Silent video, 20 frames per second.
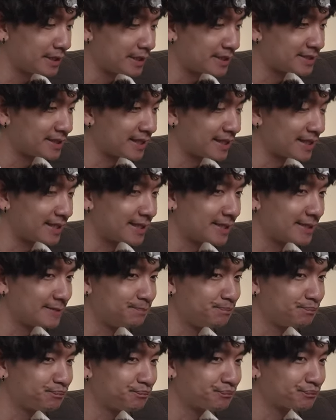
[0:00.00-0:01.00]
It's like,
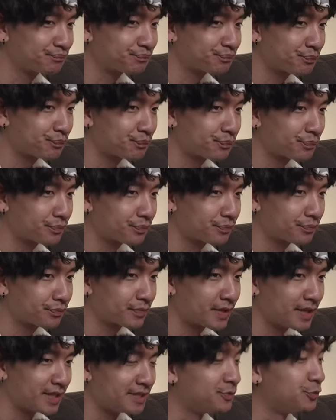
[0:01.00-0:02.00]

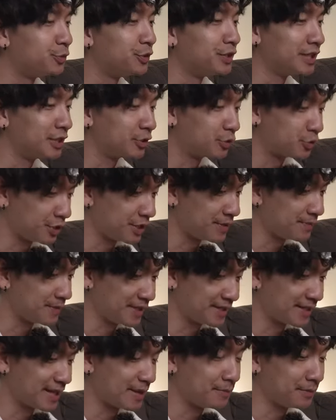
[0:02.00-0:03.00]
it's really
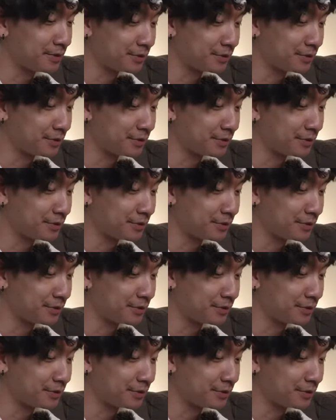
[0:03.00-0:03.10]
creamy, not